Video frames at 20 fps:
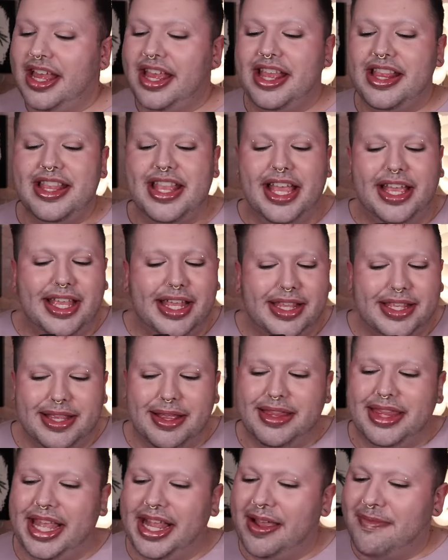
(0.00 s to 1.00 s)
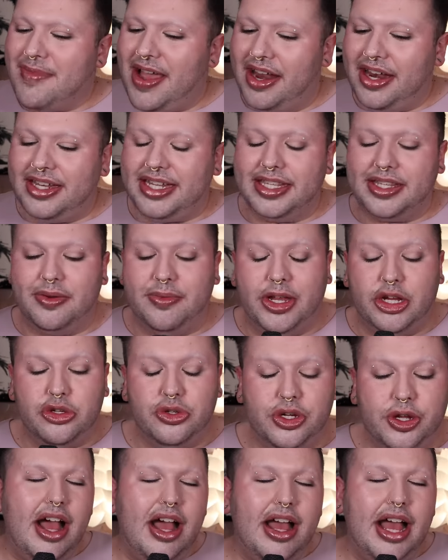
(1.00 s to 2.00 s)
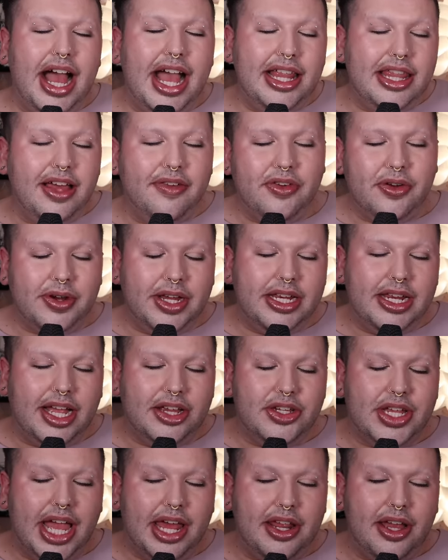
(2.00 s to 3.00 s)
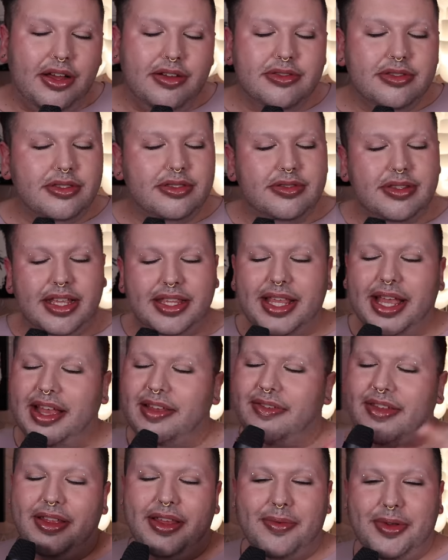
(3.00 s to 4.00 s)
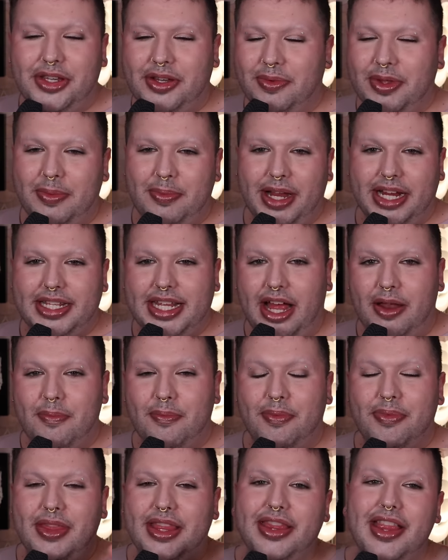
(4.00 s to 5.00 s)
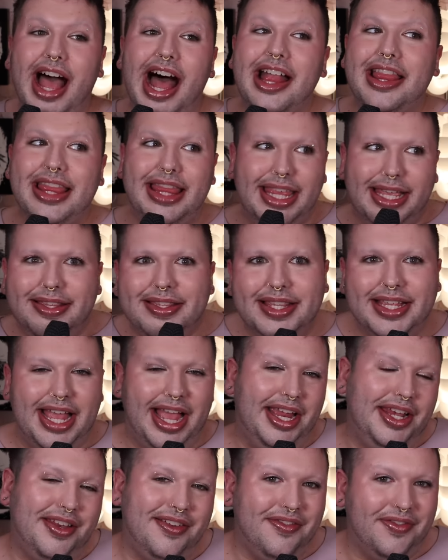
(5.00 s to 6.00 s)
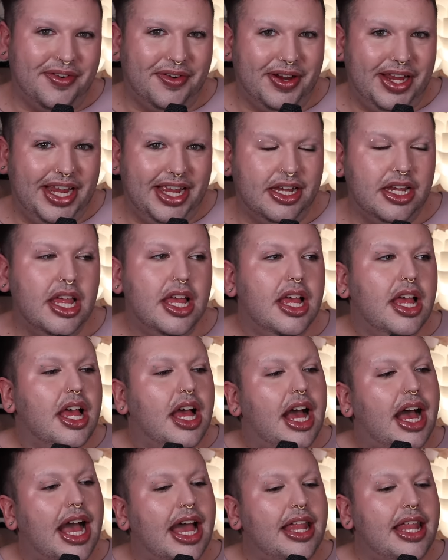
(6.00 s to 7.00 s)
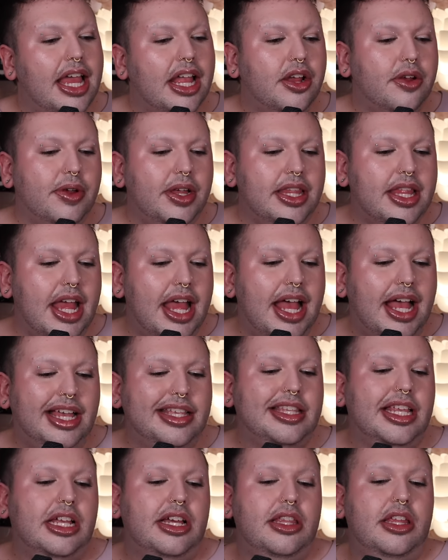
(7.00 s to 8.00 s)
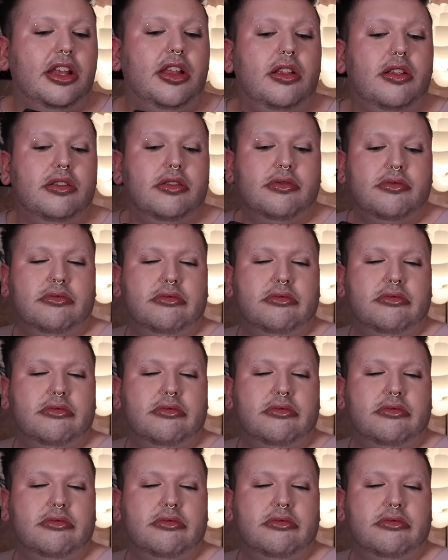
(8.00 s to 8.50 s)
it's like something about it doesn't ring true. I love green eyeshadow. So I feel like we should really break down not this kind of green. I like green that has like a little,